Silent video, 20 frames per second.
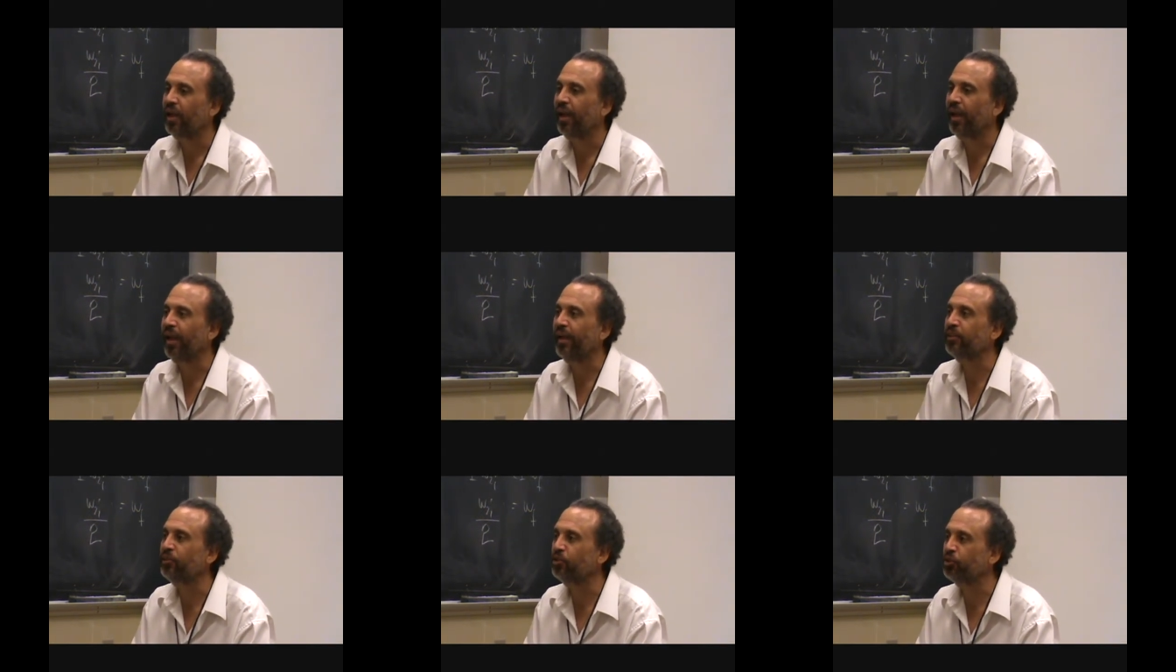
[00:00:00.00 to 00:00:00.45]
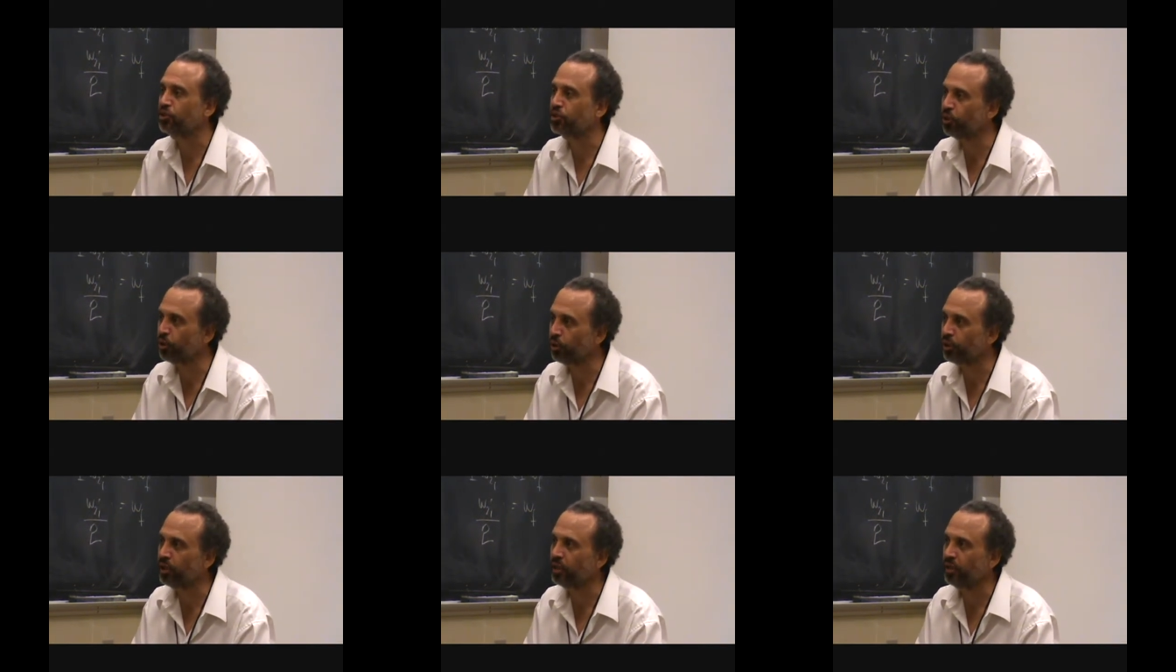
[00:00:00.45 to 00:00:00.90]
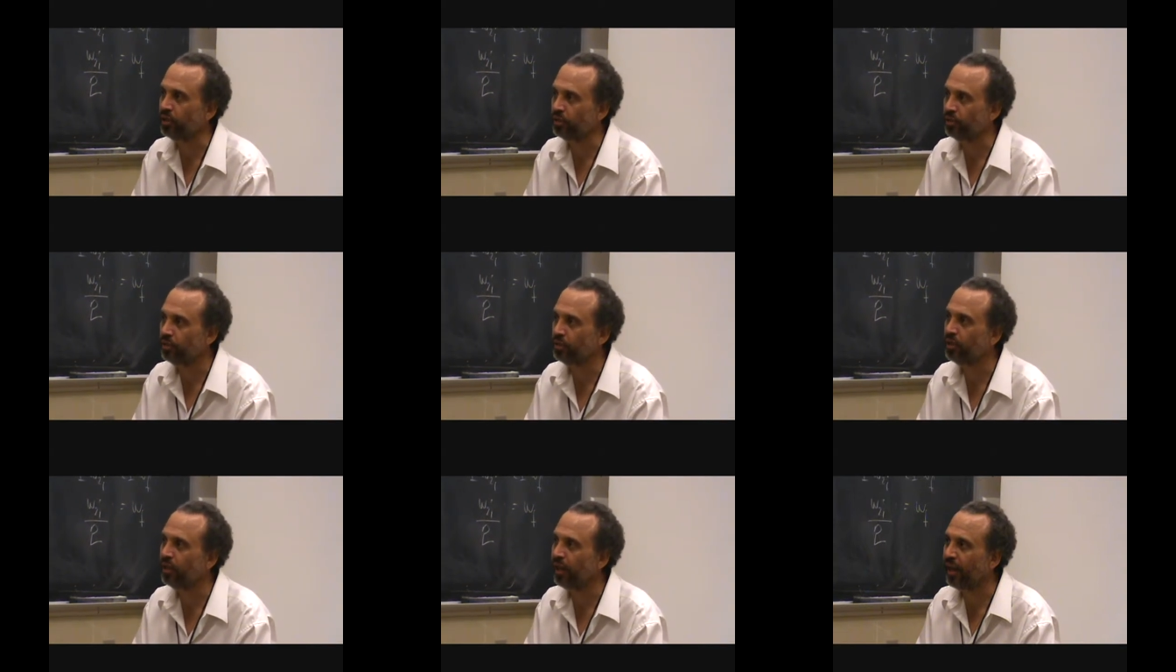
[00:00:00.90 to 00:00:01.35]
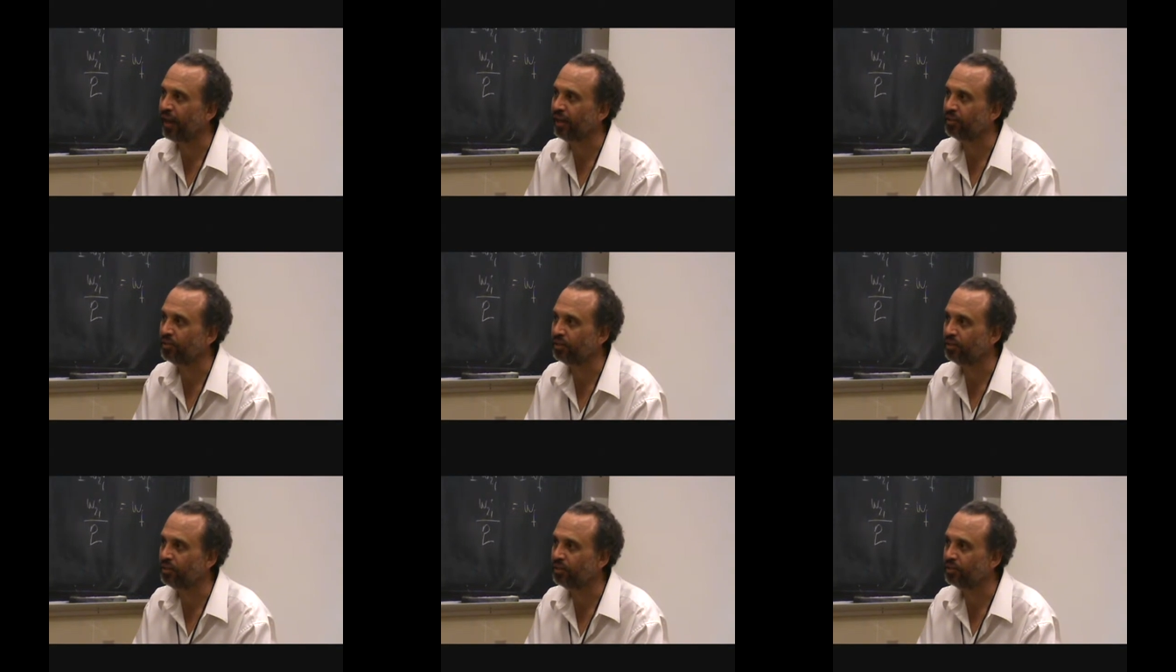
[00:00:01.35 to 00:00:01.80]
and circuit
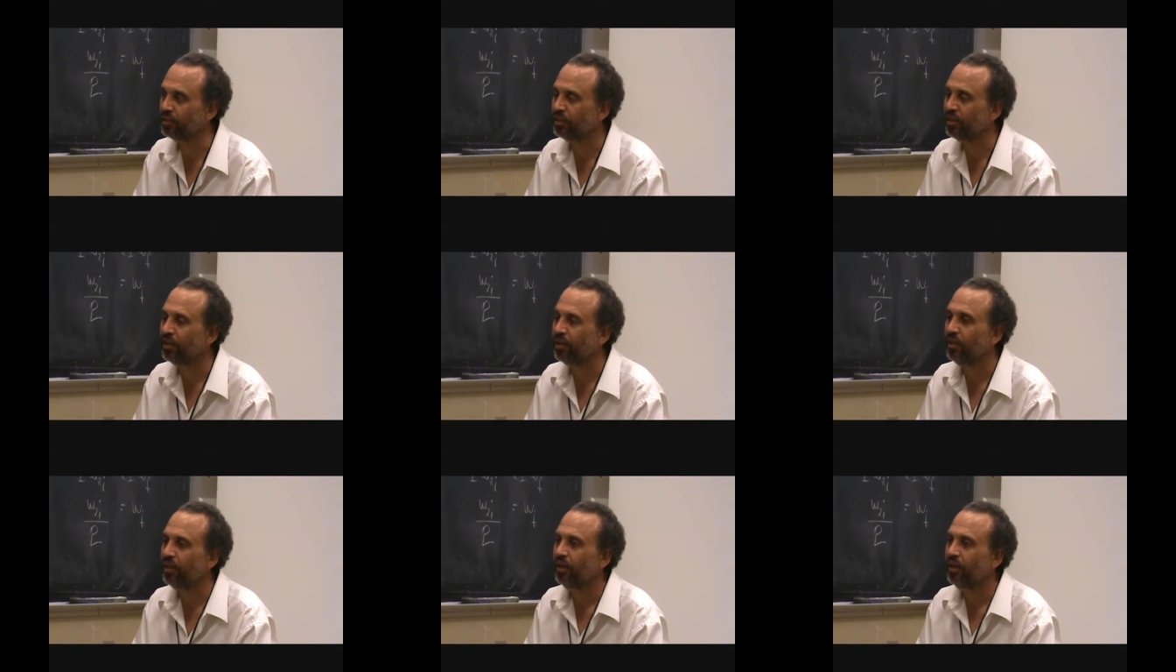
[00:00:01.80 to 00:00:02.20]
classes.